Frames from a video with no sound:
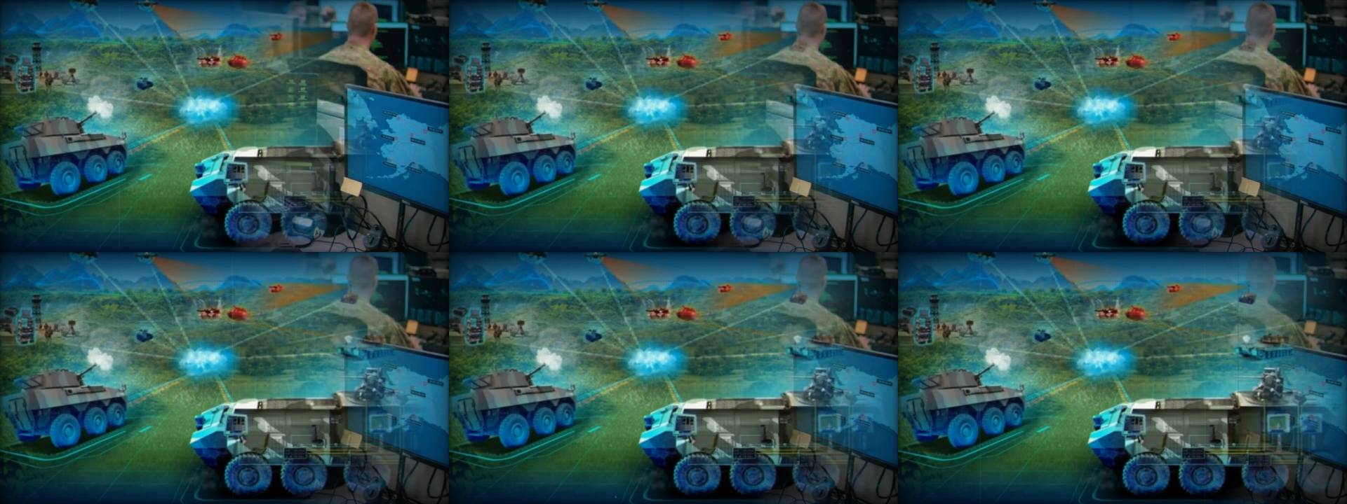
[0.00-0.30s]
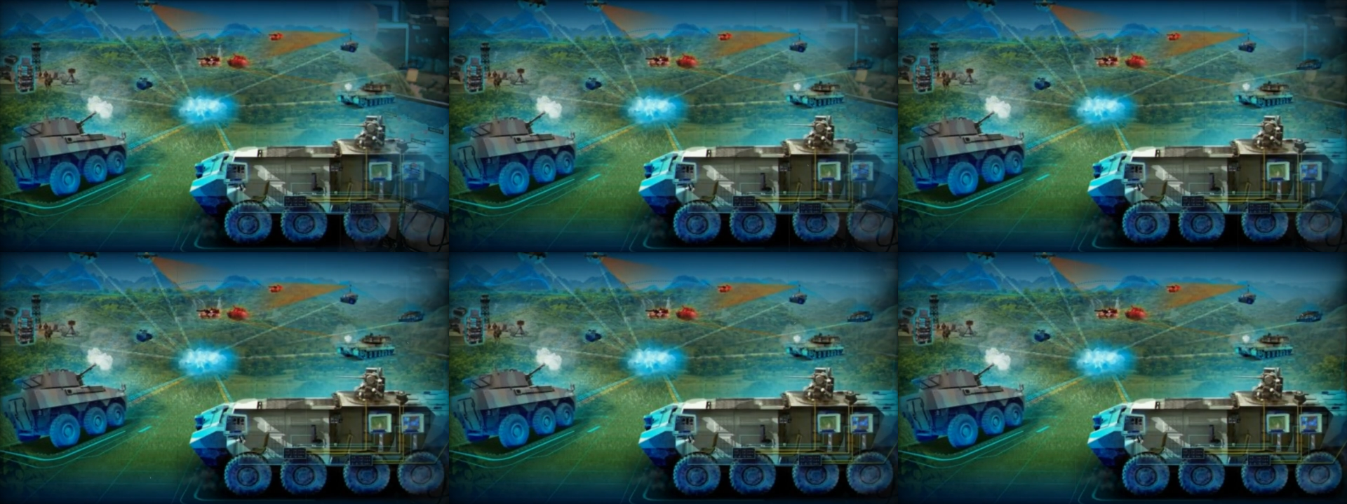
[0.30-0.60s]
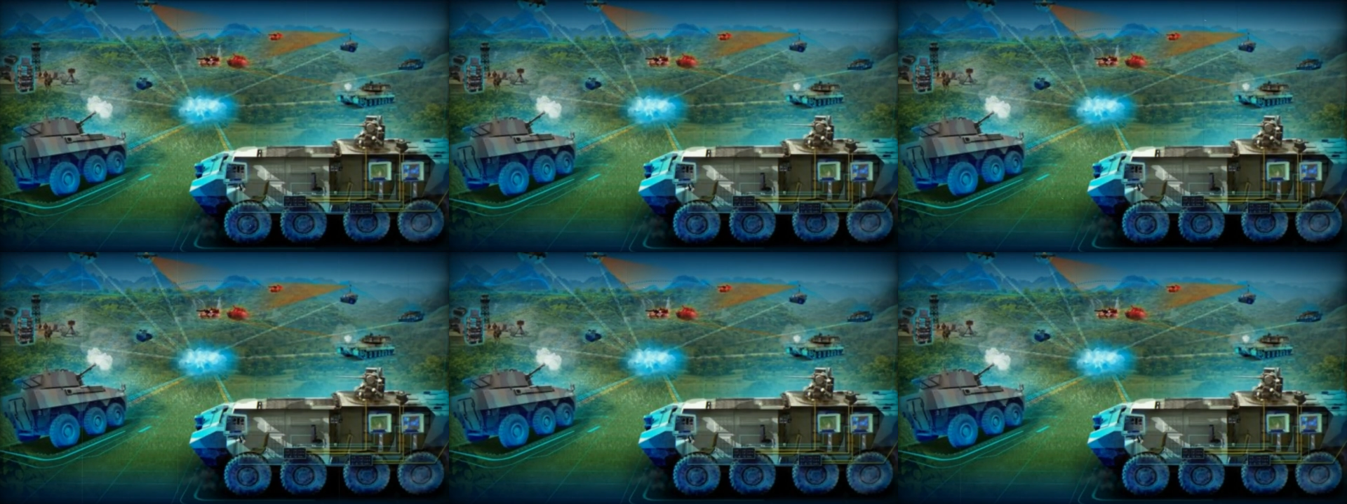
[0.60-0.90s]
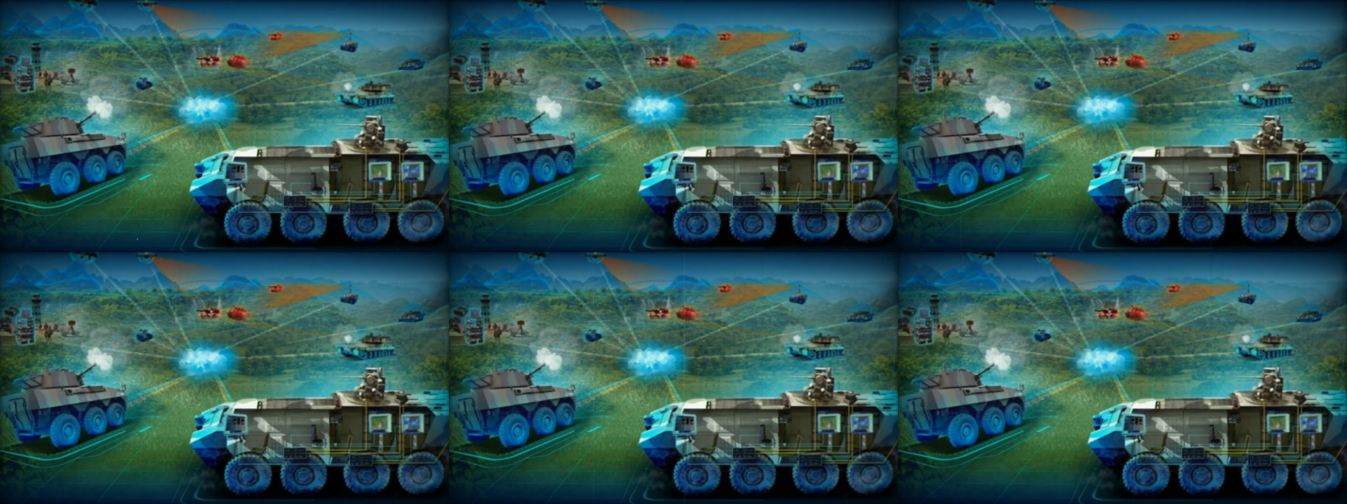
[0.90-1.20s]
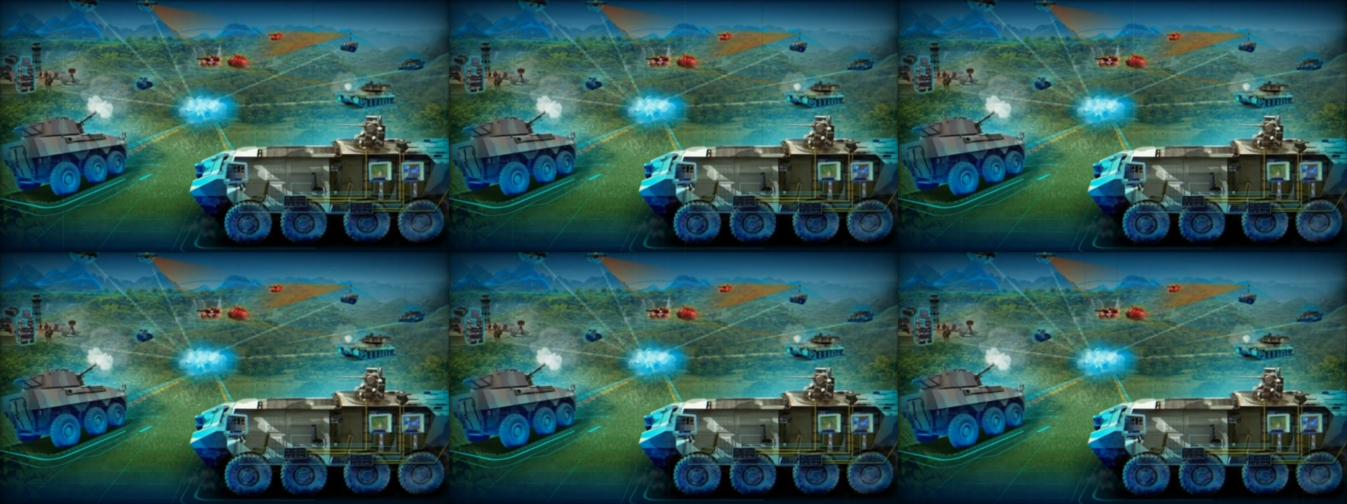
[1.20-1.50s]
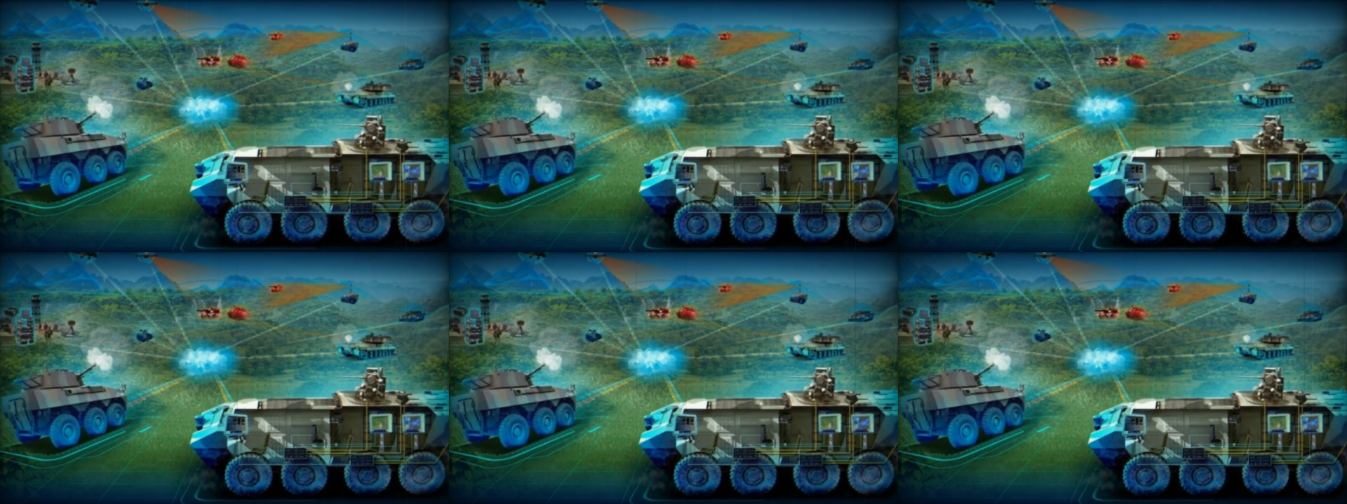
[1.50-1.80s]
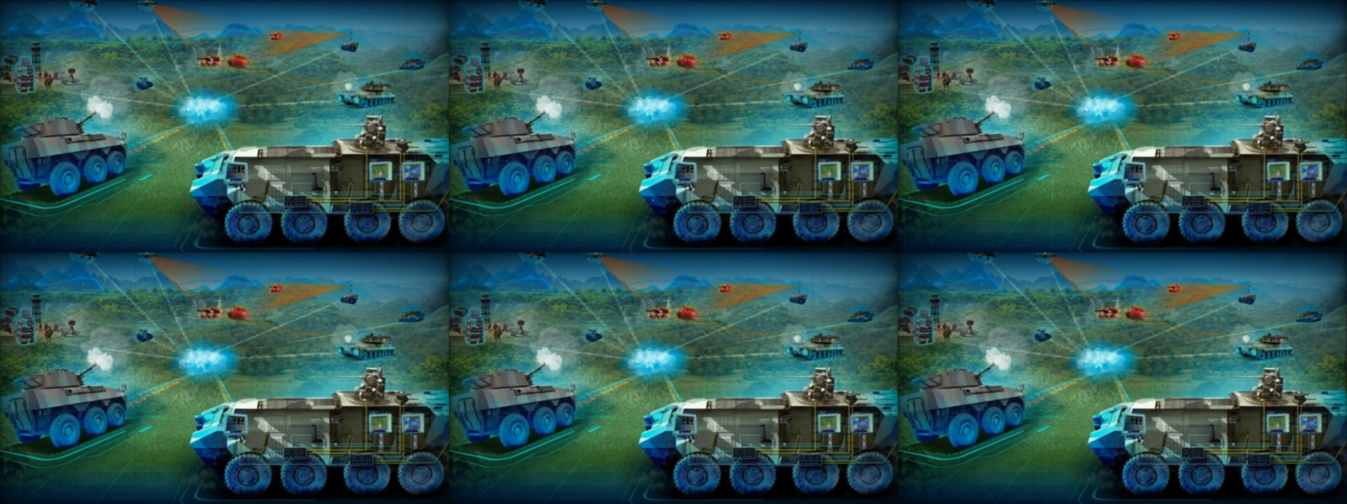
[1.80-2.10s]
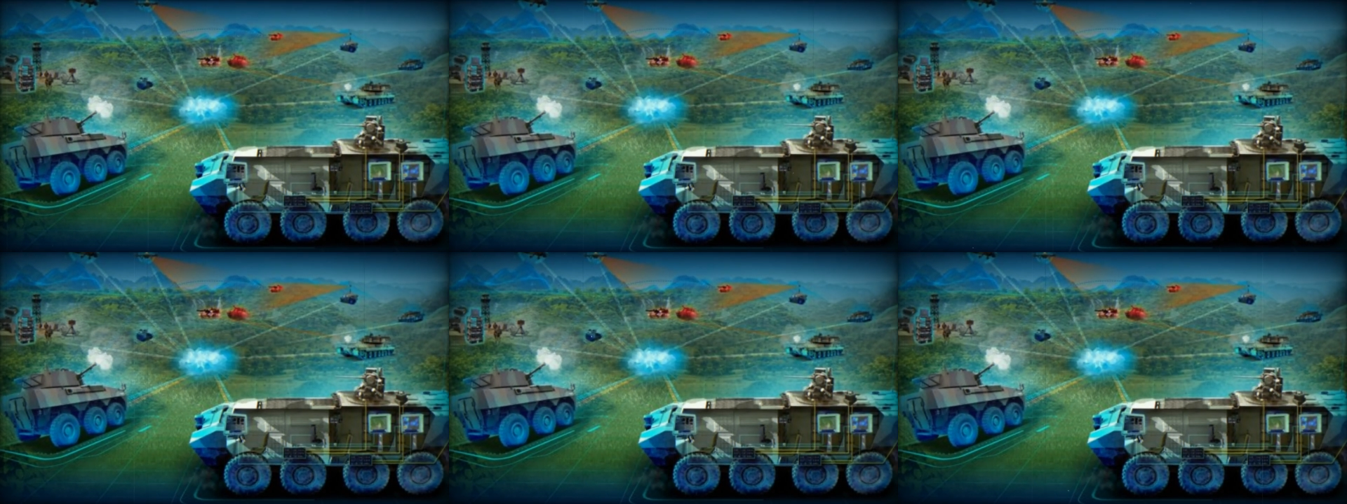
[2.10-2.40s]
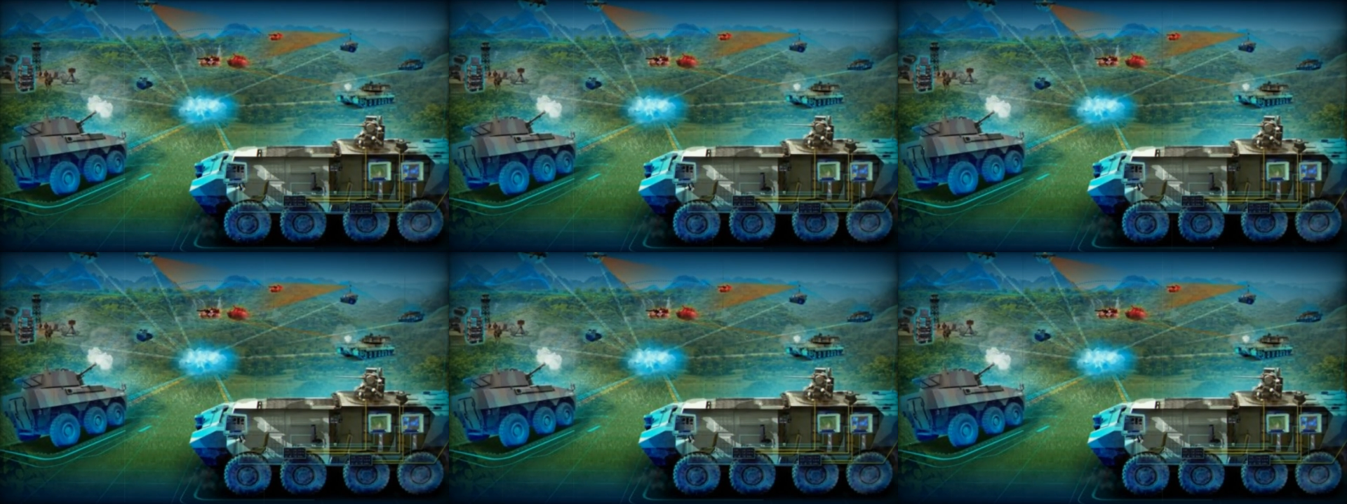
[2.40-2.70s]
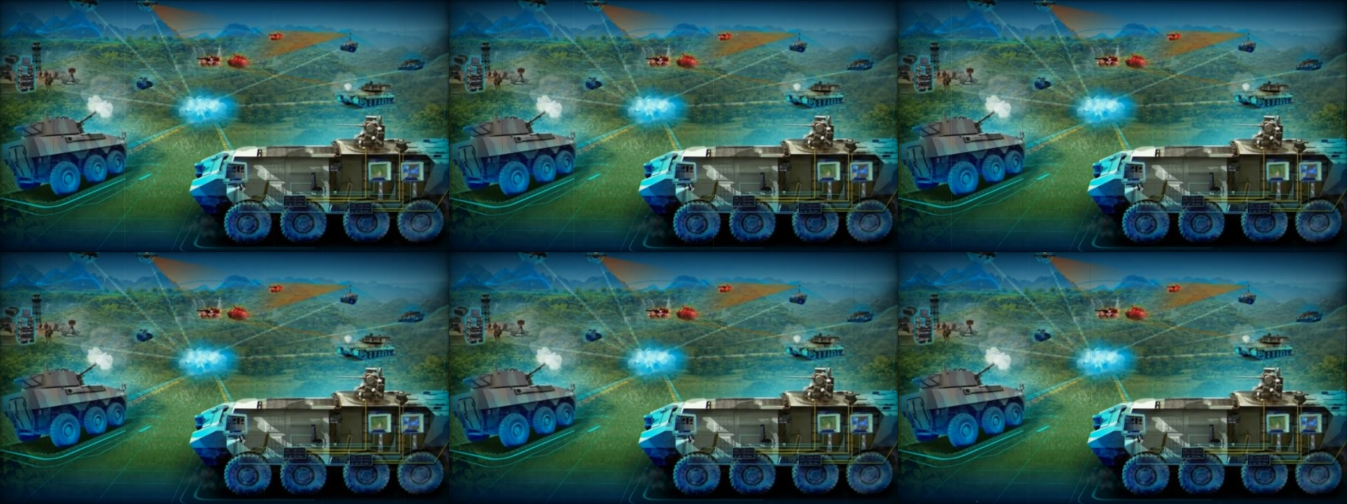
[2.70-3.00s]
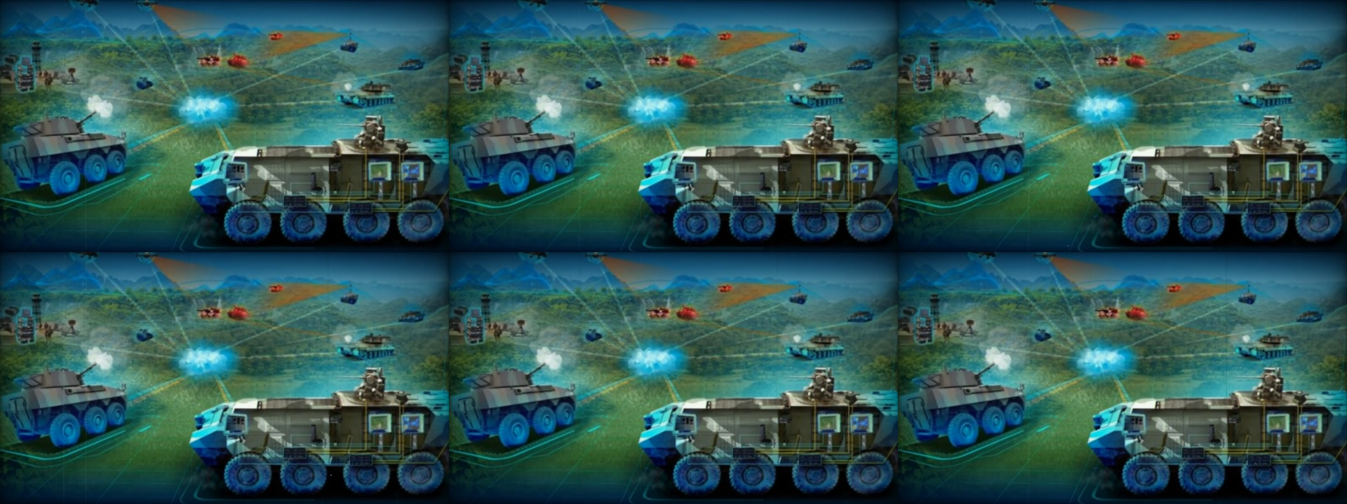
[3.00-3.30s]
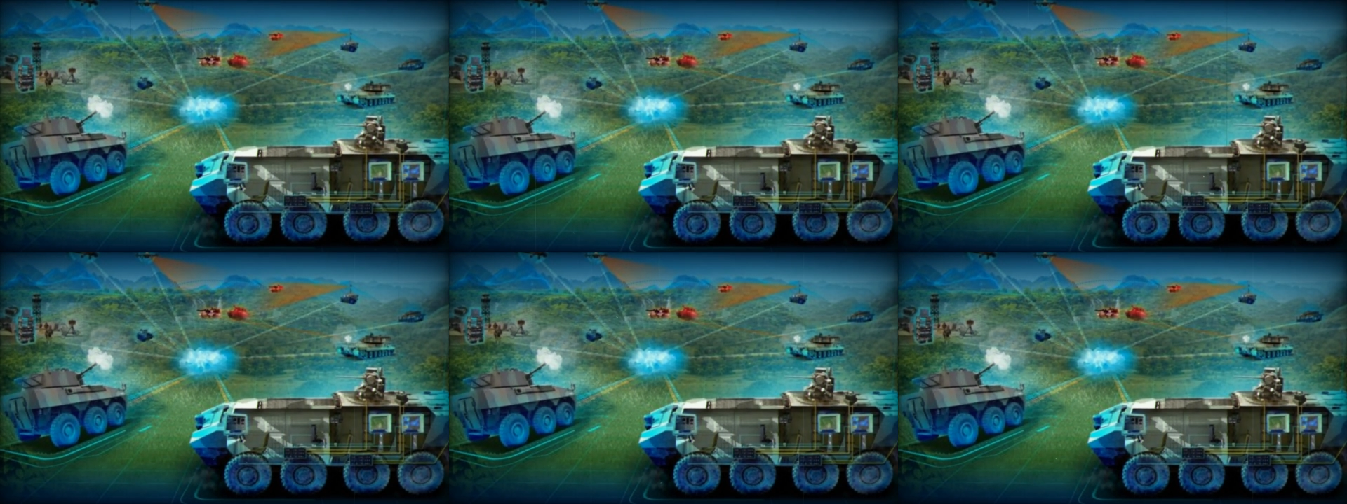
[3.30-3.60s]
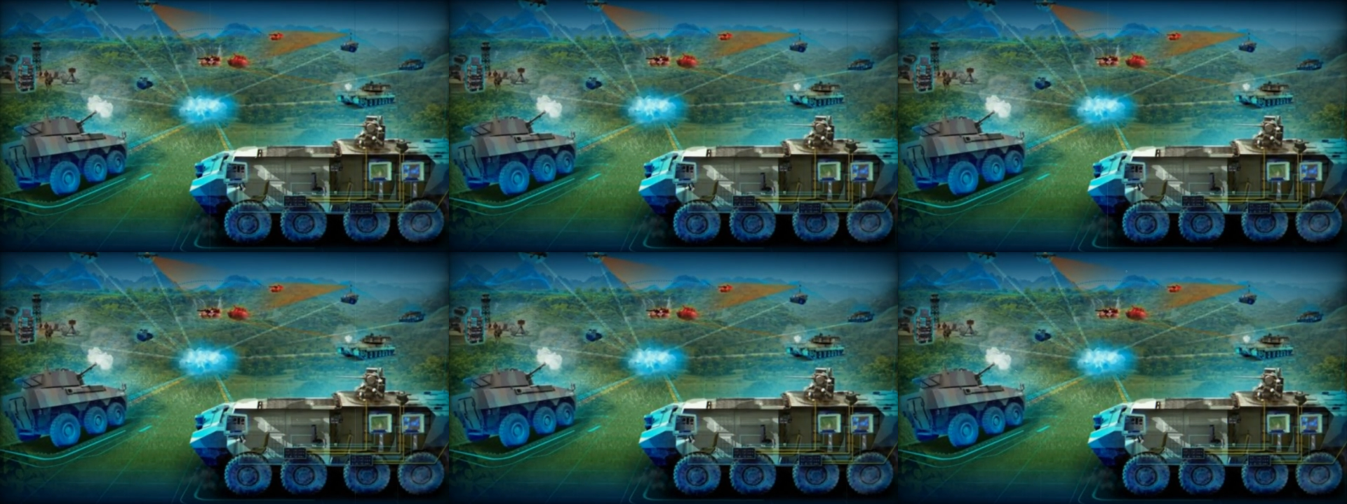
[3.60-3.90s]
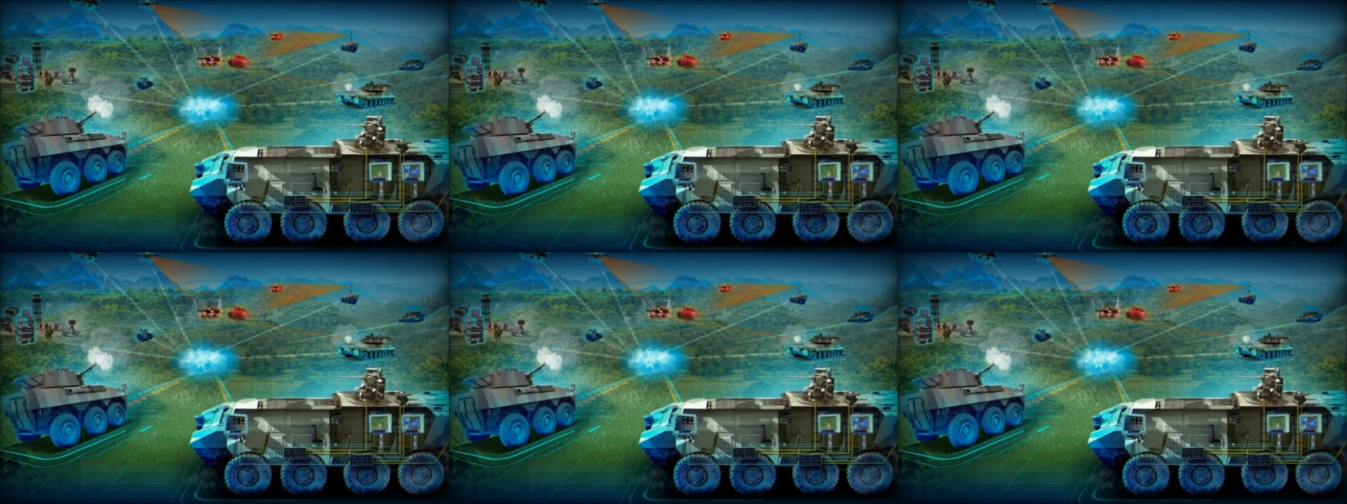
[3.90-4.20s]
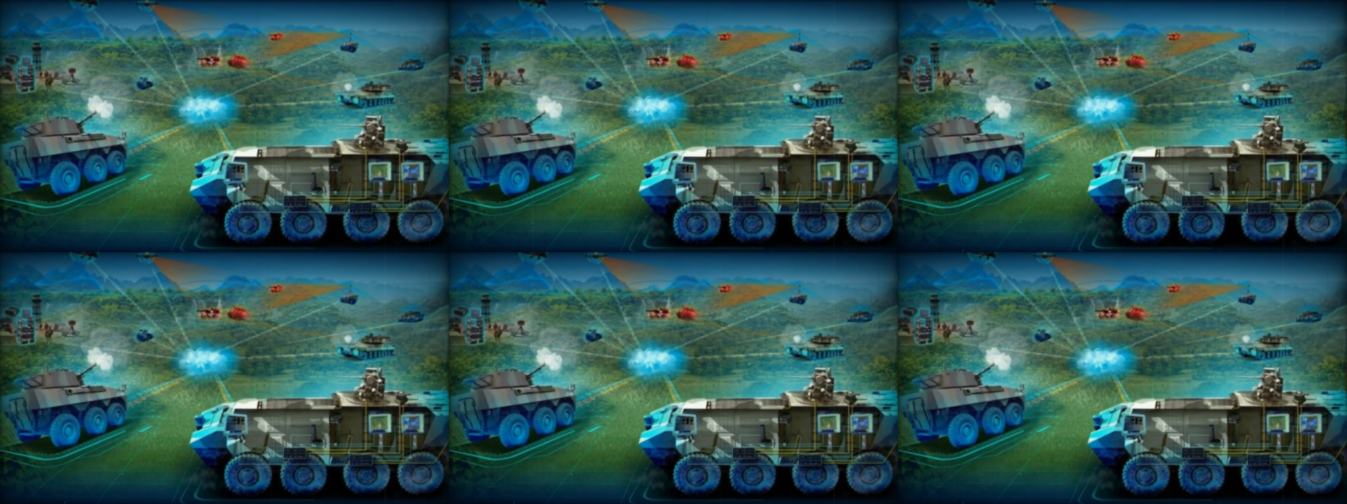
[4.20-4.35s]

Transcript: No face is visible, so there are no lips to read.